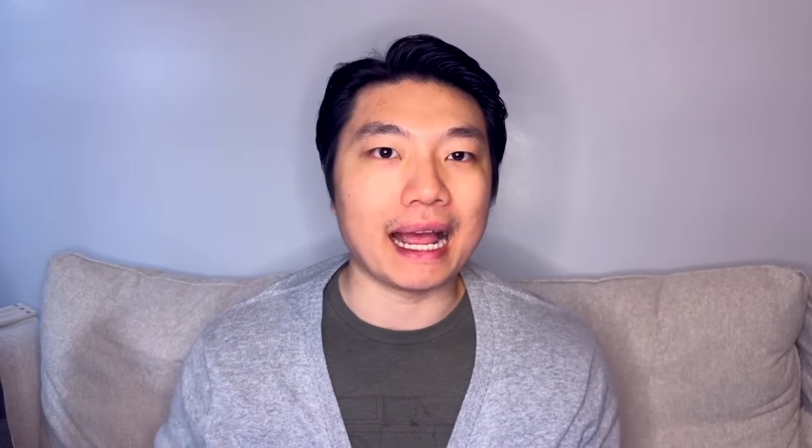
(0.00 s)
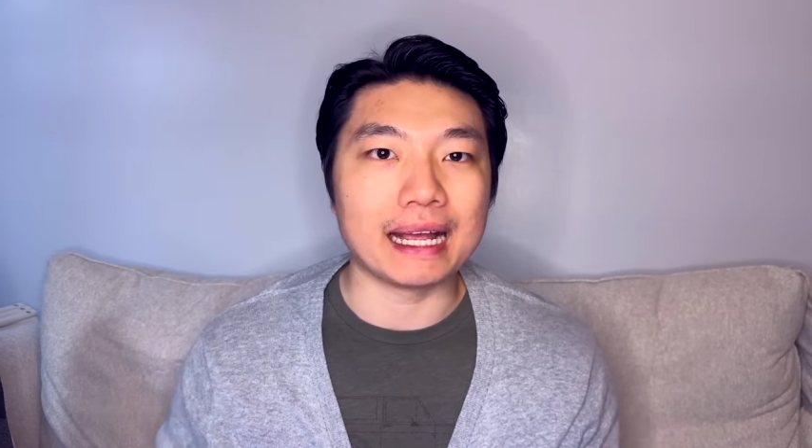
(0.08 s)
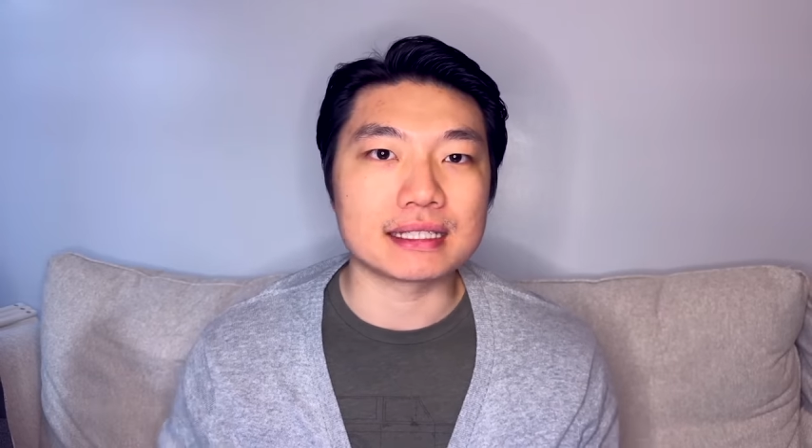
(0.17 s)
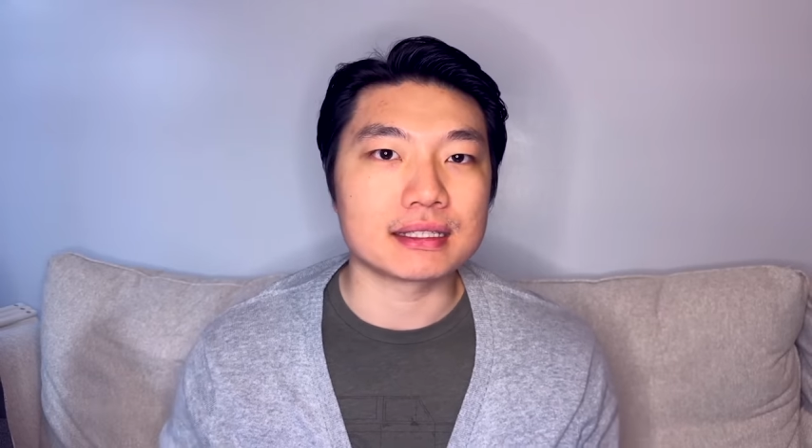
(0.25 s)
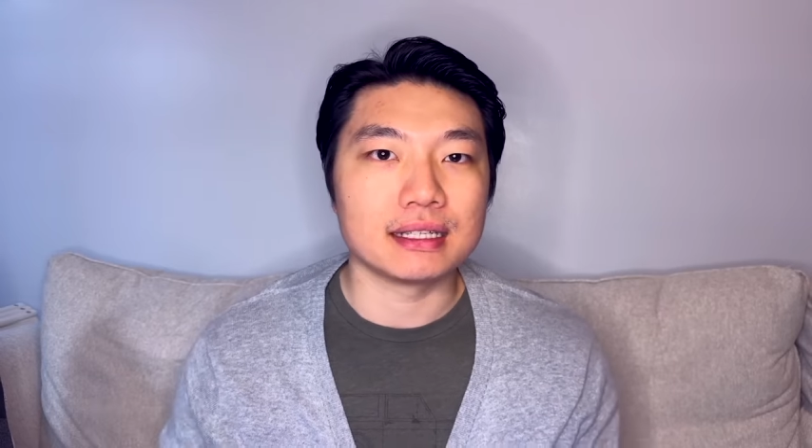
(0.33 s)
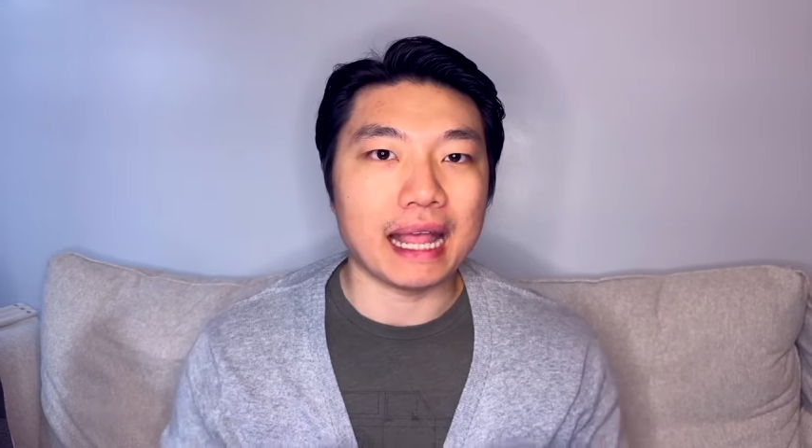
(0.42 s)

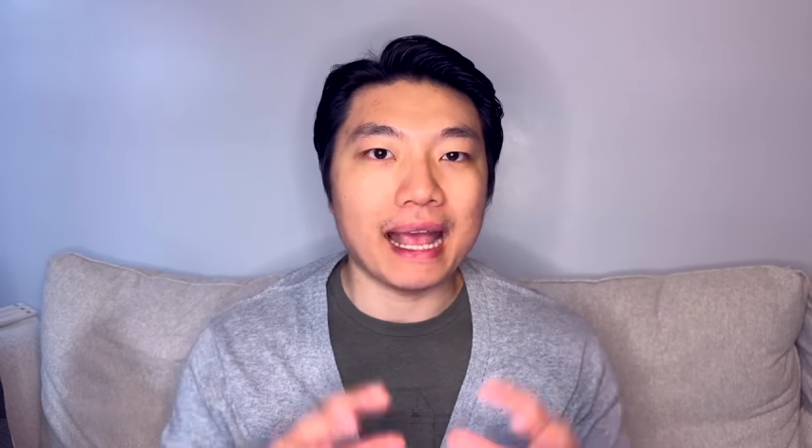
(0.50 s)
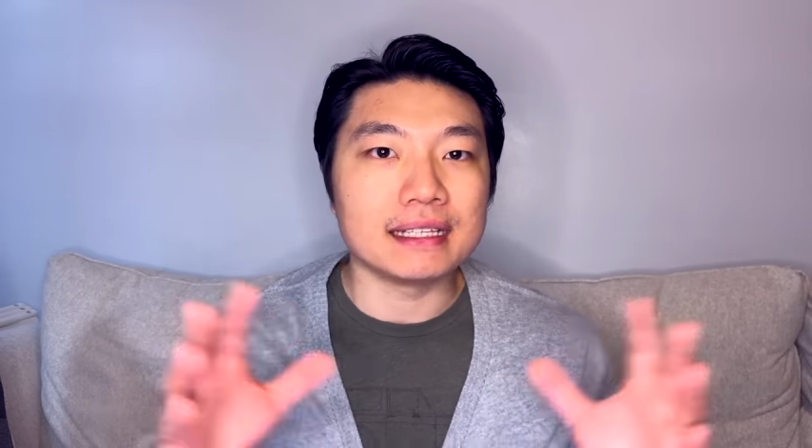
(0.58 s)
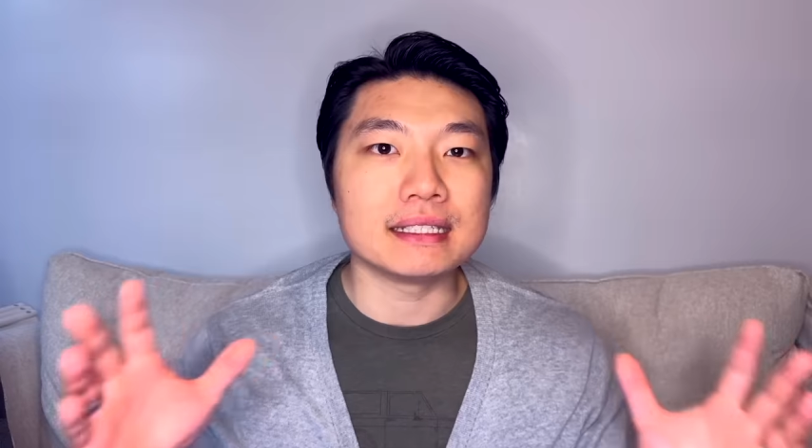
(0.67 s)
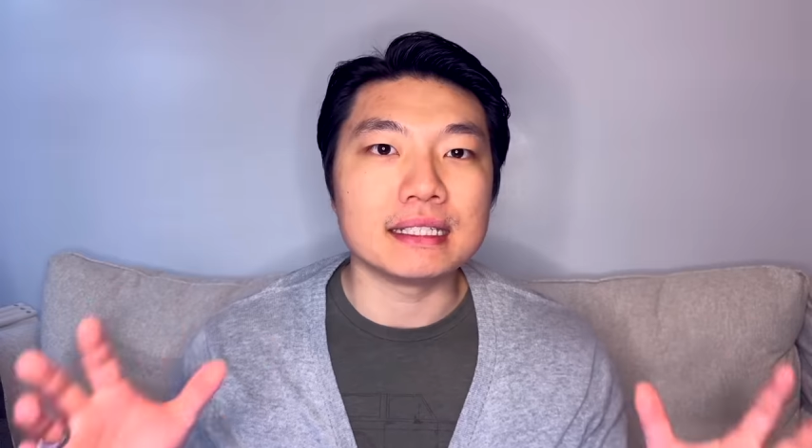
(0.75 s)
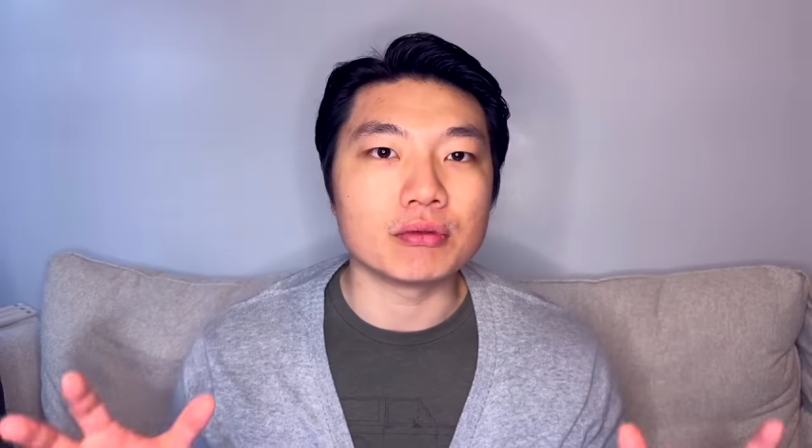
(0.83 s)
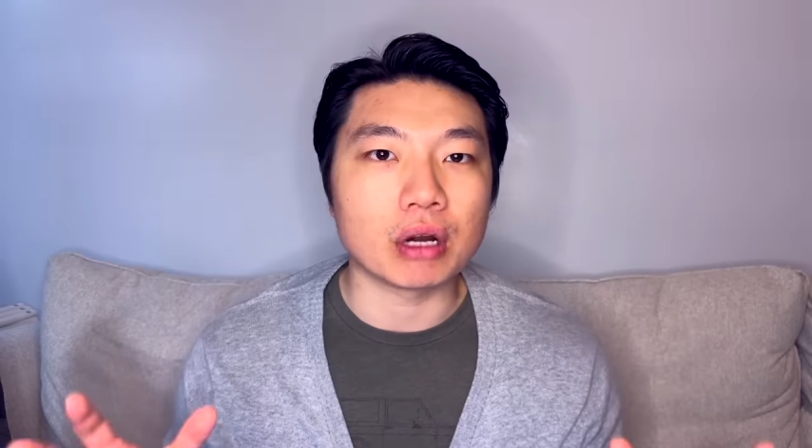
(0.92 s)
as an
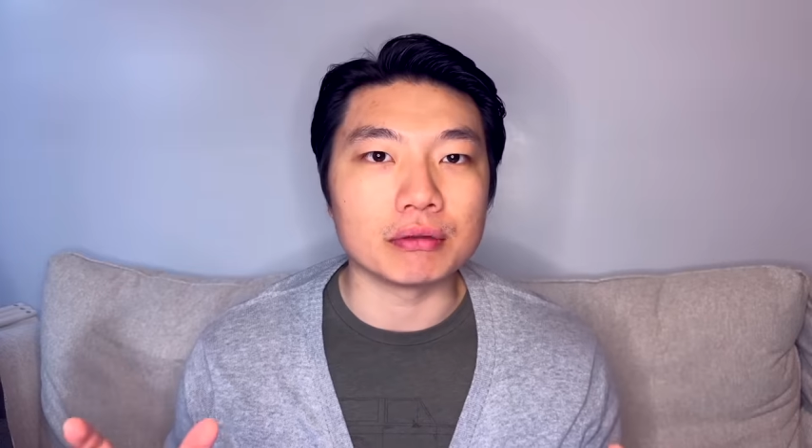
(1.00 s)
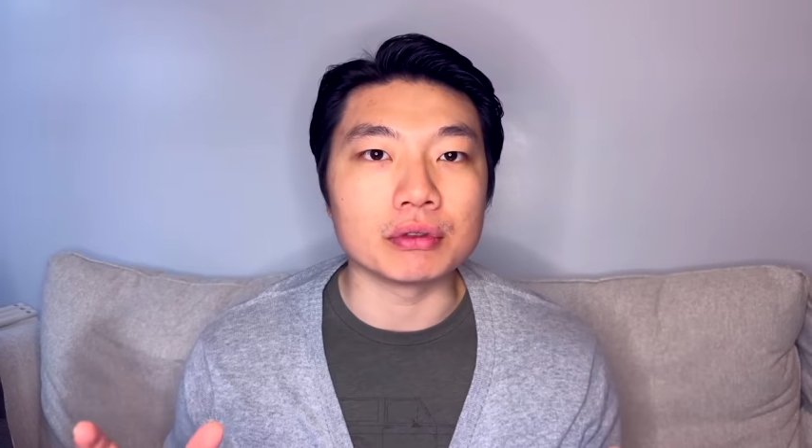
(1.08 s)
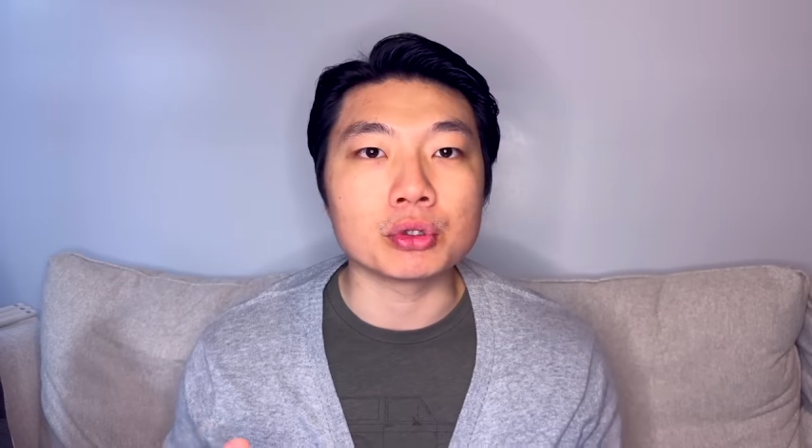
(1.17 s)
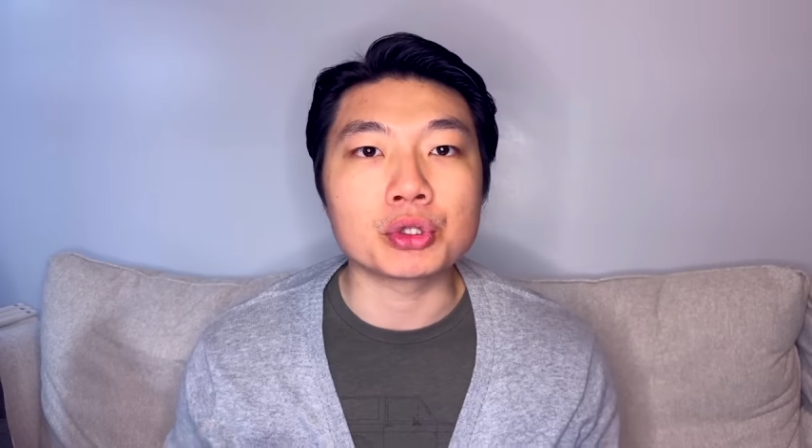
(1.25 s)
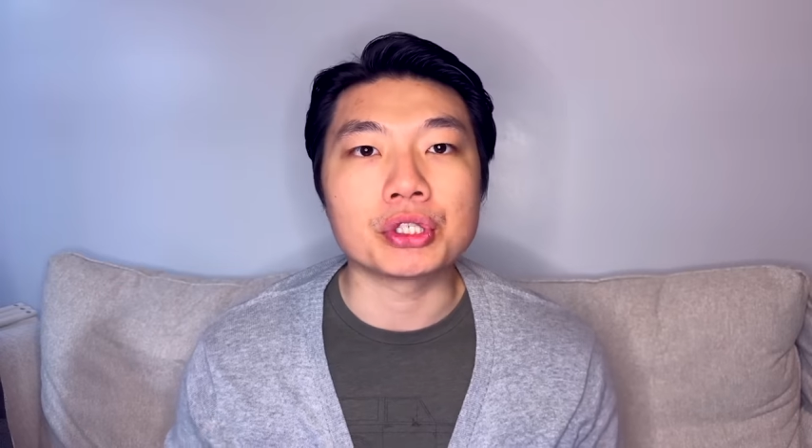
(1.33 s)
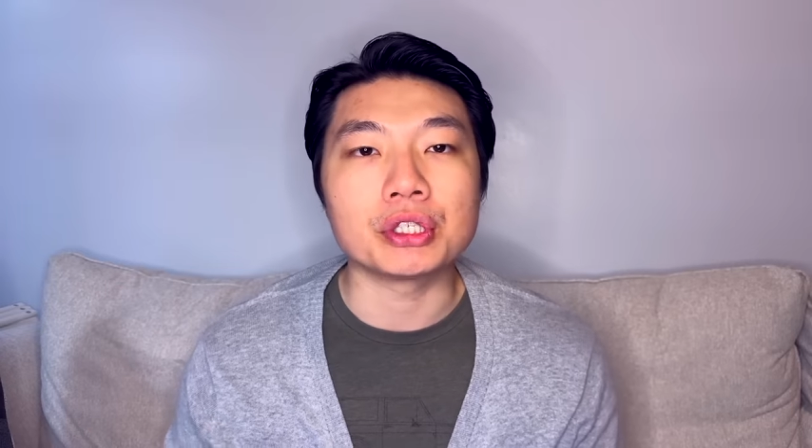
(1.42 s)

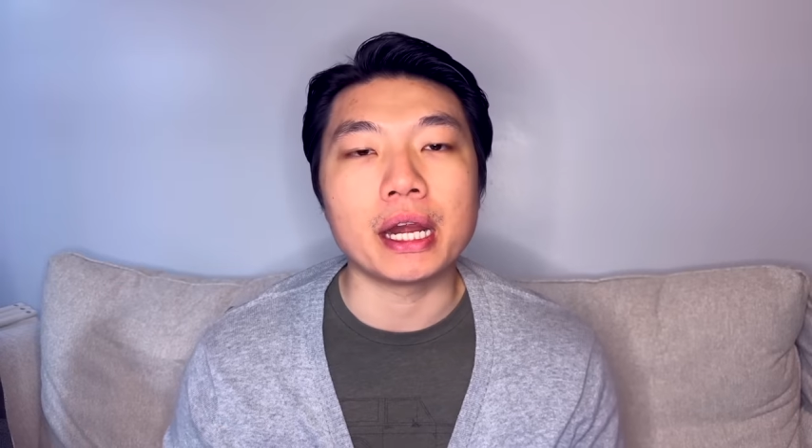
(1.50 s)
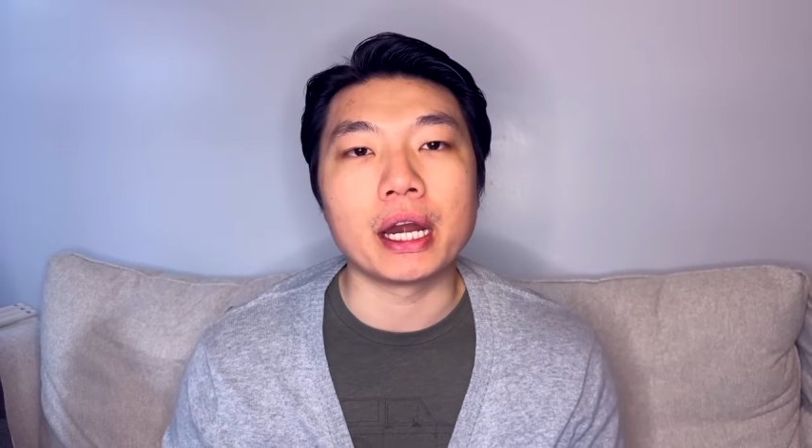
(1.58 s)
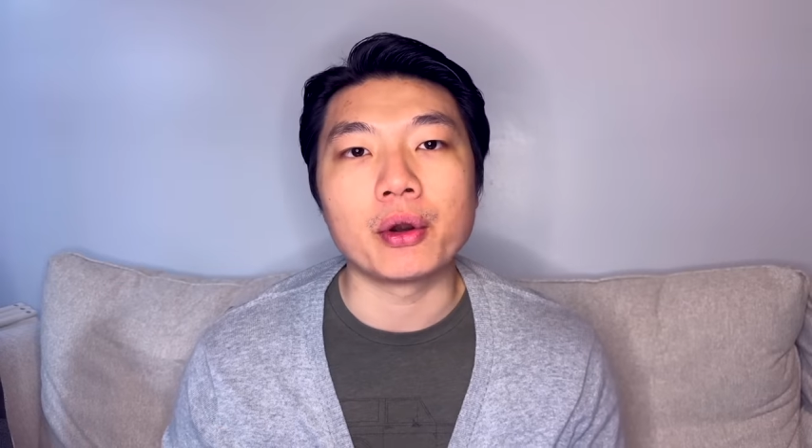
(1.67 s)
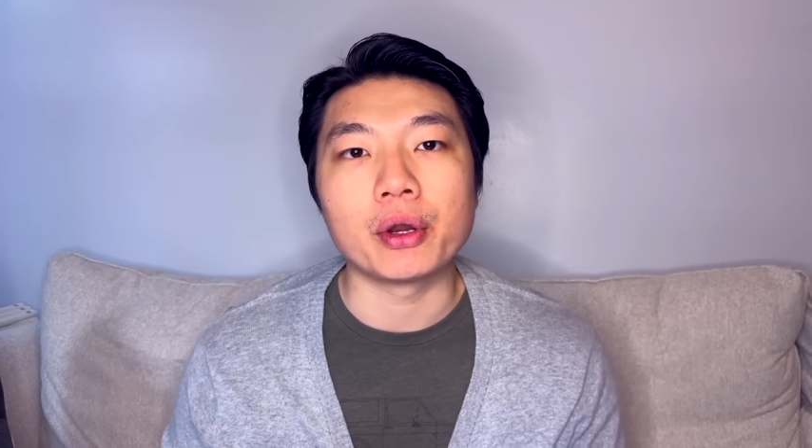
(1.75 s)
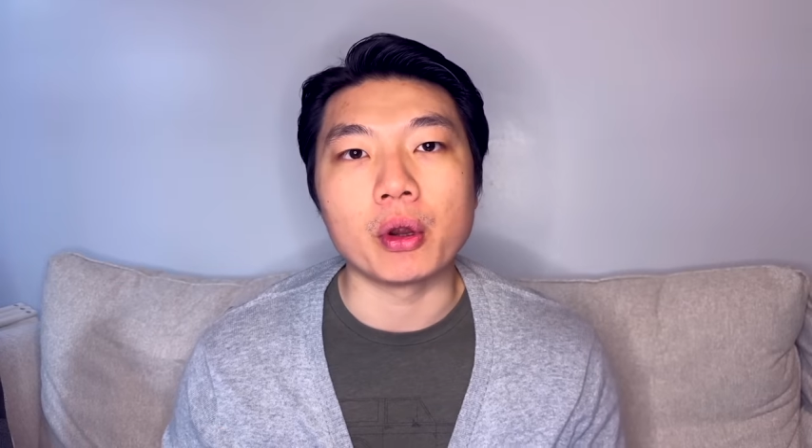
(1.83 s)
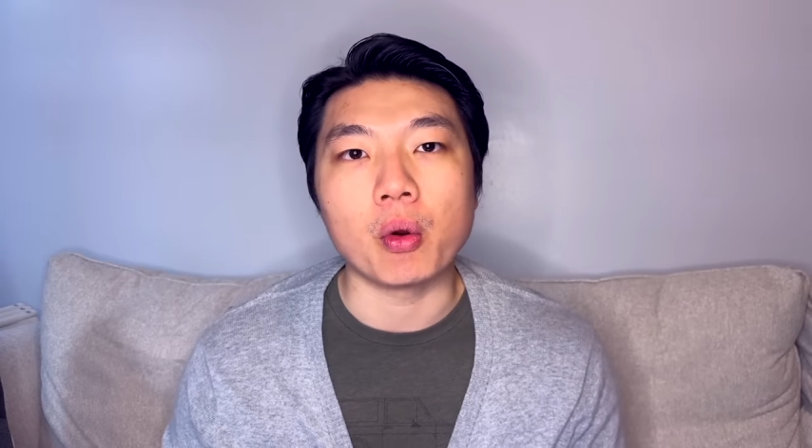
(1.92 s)
anti-revolutionary